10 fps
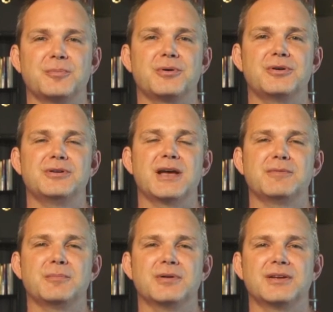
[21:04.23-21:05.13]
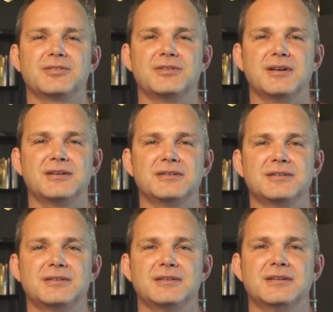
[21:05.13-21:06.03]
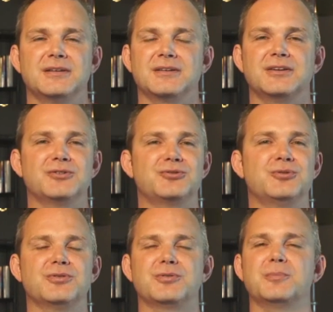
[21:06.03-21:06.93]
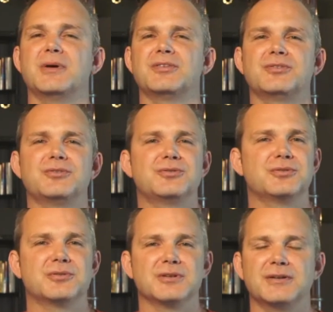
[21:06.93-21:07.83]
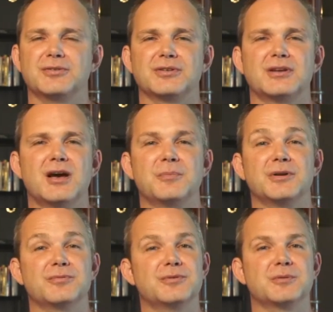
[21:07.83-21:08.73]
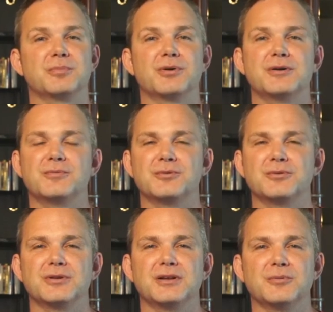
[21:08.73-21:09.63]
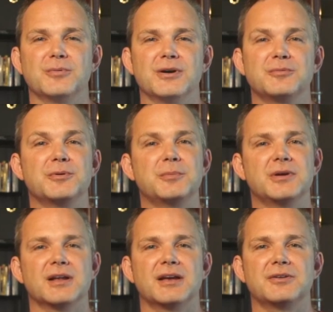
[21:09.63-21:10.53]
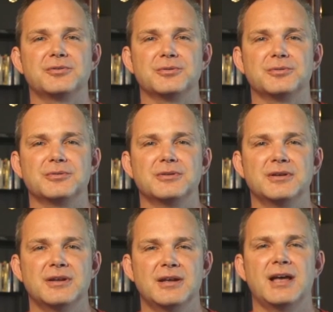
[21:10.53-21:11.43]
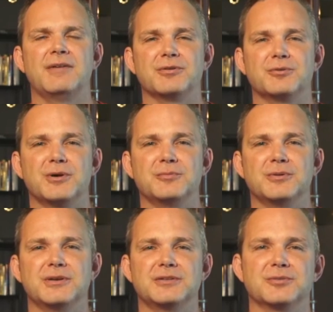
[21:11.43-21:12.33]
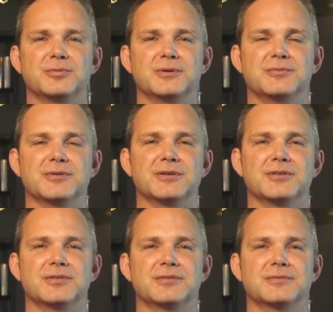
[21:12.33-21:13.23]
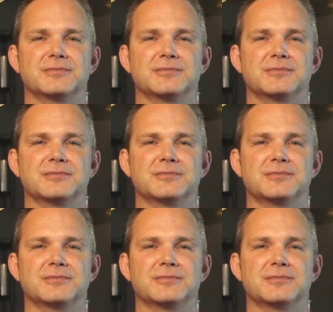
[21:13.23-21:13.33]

I pray you have a blessed day. Again, shoot us a message, leave us a comment. If we can pray for you in any way, we'd be glad to. Have a great week this week, friends.